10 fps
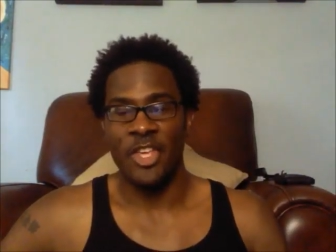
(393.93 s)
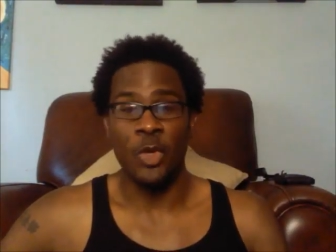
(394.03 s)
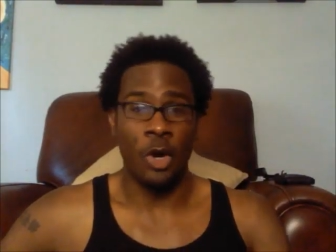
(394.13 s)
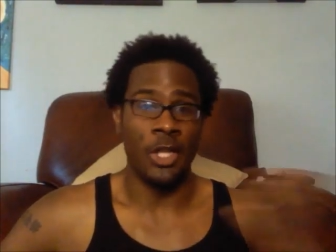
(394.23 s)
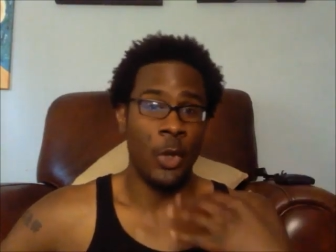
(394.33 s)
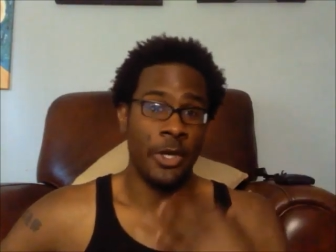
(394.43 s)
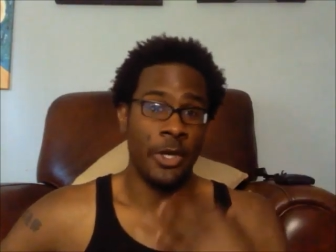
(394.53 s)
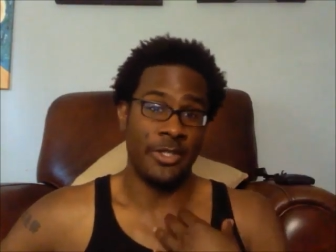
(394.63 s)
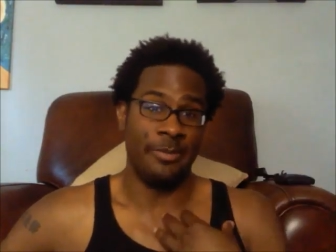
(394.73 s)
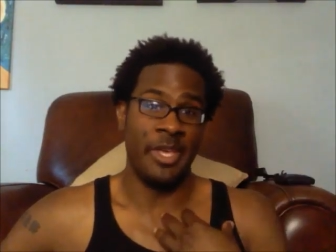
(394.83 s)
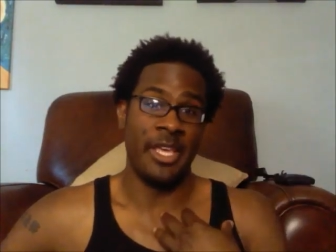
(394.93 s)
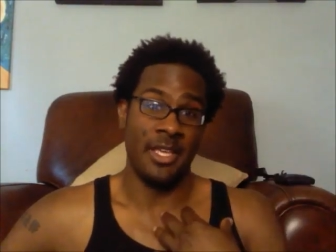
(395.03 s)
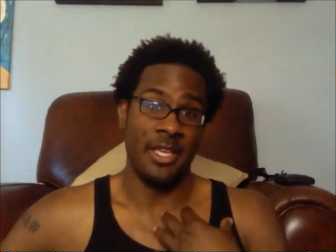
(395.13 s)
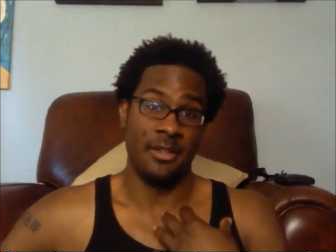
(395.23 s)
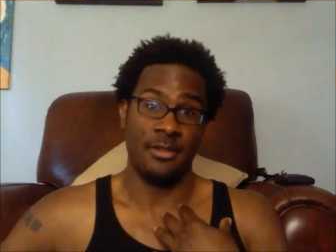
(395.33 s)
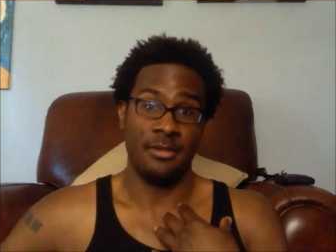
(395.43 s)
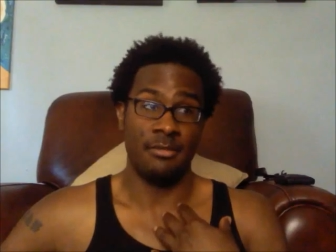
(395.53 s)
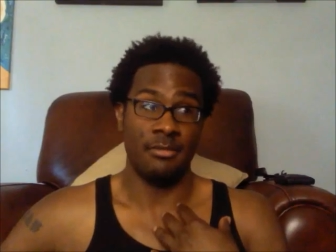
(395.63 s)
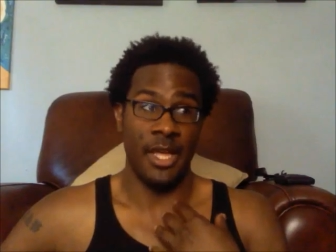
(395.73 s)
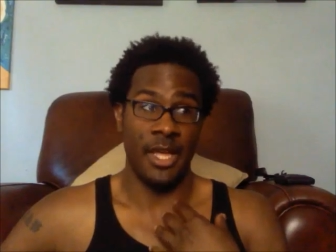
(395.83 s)
you're all loyal to me.
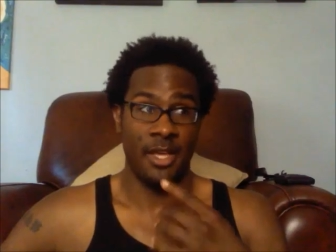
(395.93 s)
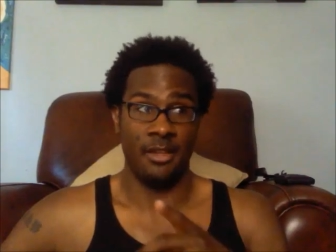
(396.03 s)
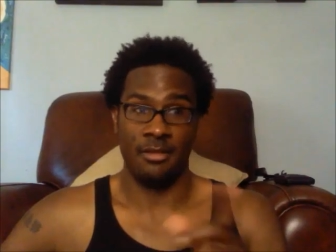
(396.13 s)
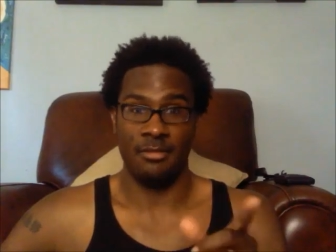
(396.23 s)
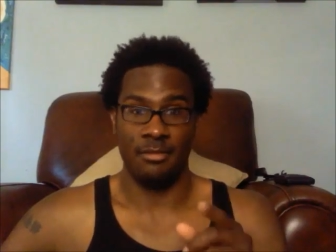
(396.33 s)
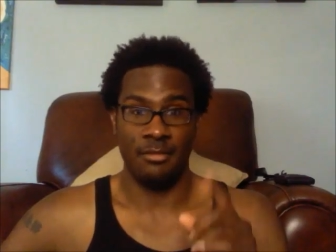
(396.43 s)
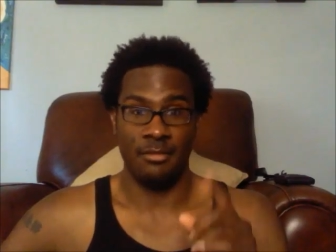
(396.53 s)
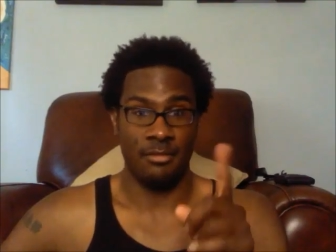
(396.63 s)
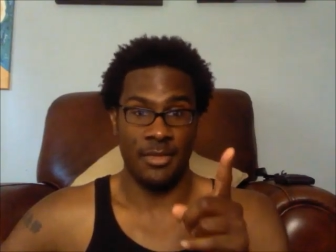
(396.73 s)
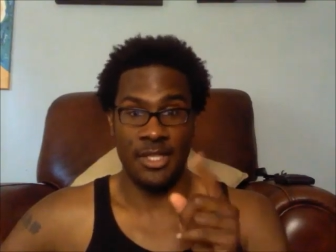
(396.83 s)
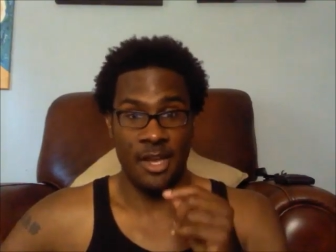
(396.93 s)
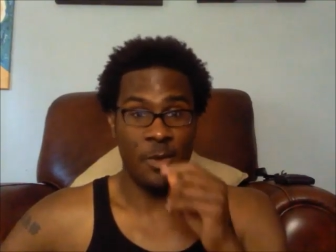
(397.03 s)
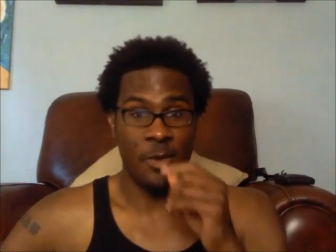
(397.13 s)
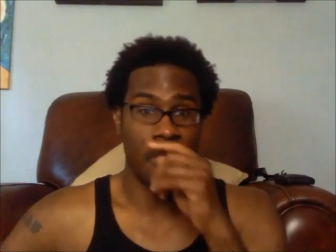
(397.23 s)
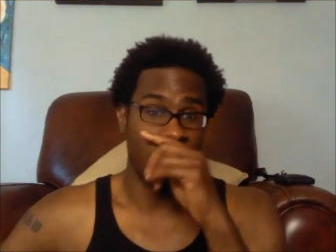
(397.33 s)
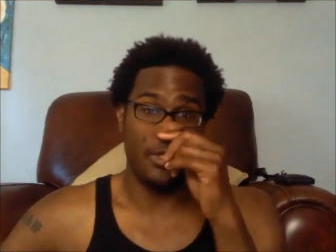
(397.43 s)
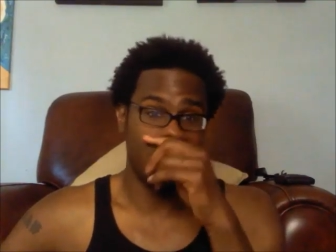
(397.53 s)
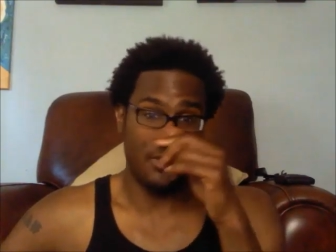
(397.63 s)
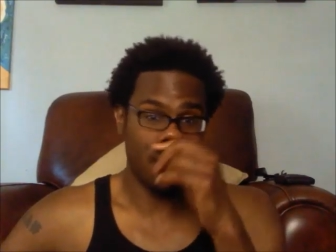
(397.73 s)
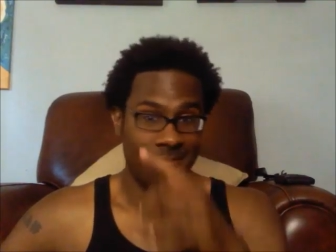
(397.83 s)
Like, that's how it works.
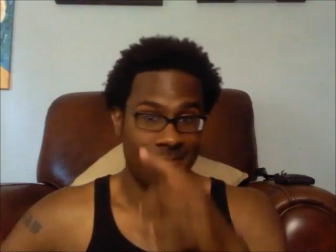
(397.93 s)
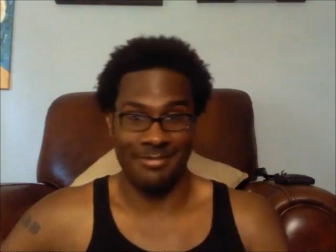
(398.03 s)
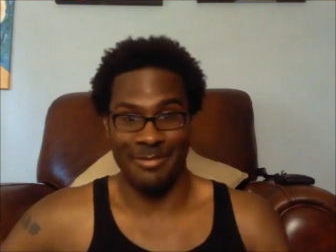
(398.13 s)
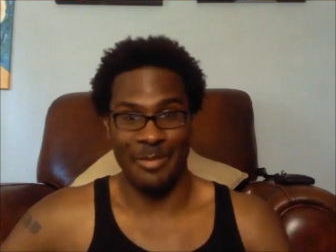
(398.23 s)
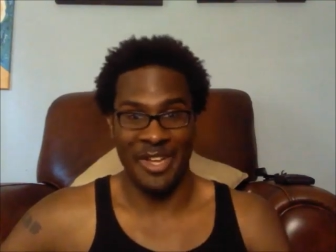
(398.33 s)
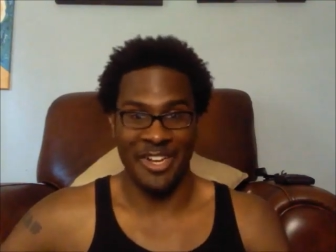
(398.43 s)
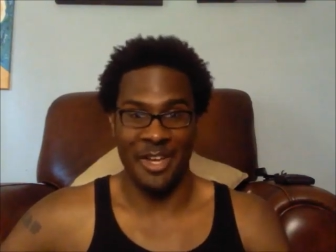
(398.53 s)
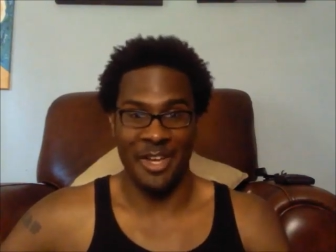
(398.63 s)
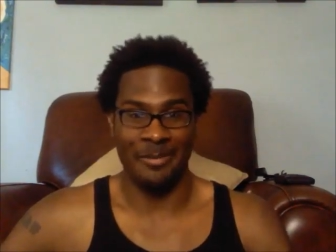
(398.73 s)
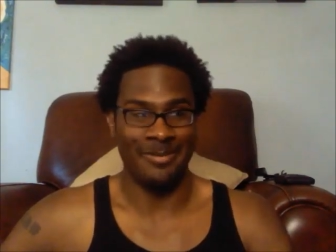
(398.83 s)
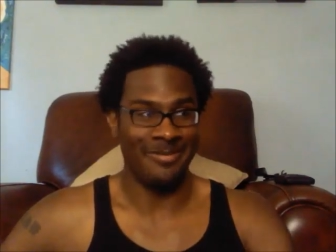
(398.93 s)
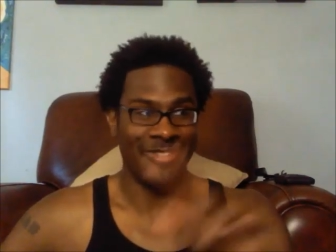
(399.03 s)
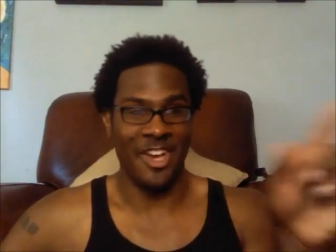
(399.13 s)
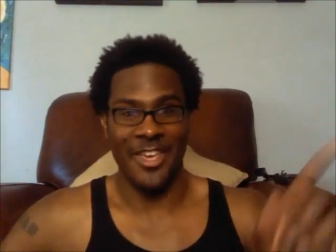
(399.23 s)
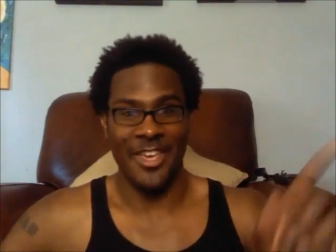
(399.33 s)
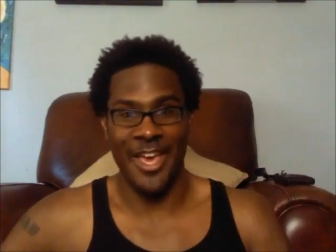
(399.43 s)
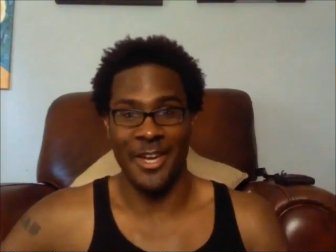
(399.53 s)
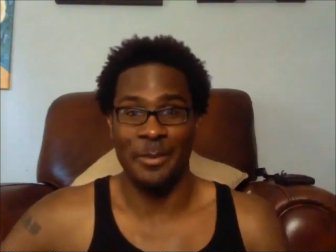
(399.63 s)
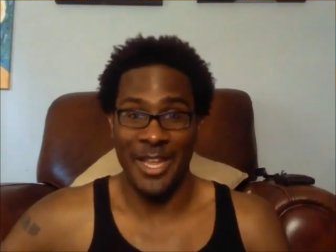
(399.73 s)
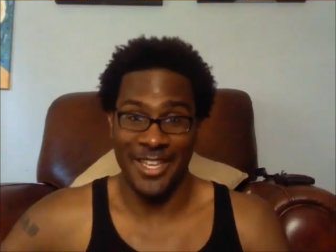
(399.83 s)
But, um, y'all can't
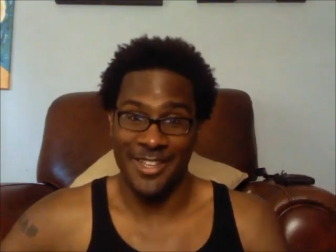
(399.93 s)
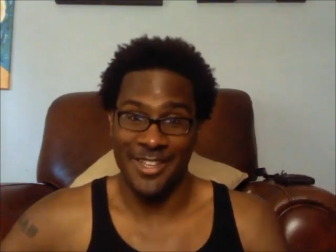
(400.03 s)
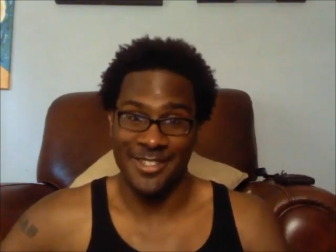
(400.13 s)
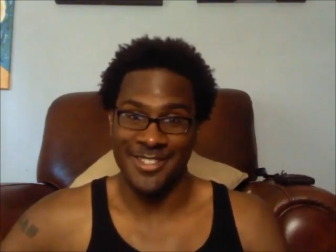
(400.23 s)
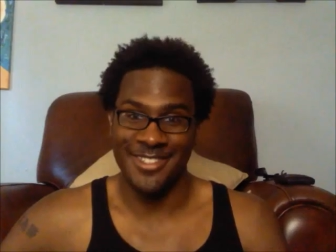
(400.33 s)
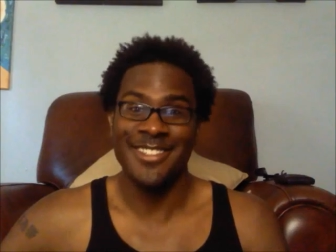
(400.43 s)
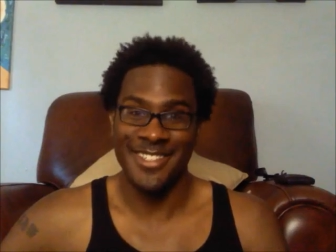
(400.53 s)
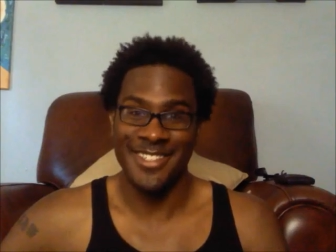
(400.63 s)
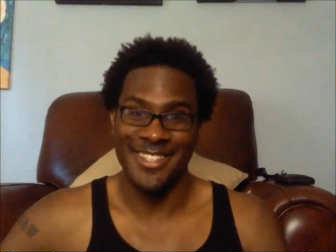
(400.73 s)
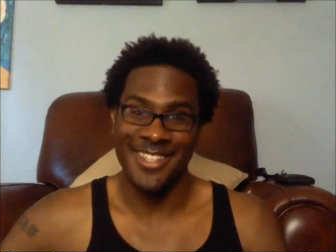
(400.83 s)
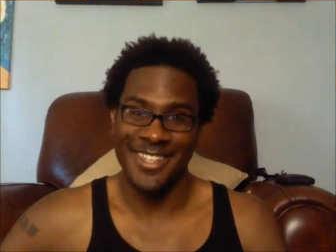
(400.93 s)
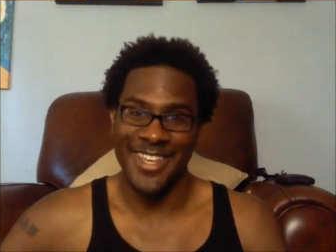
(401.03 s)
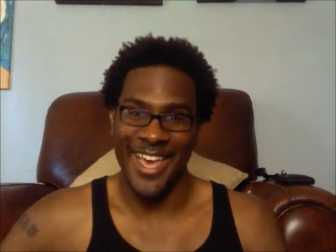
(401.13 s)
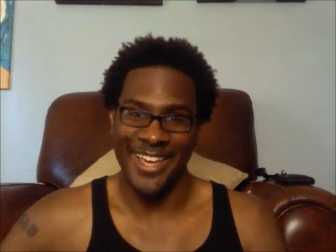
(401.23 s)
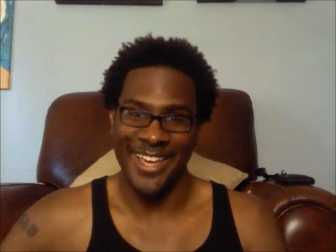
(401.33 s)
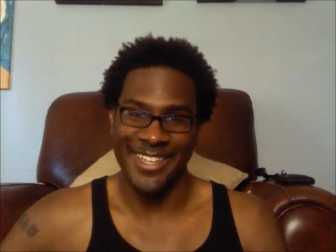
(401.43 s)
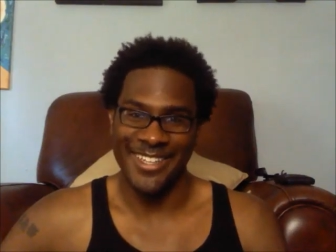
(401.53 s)
have nobody else. Okay?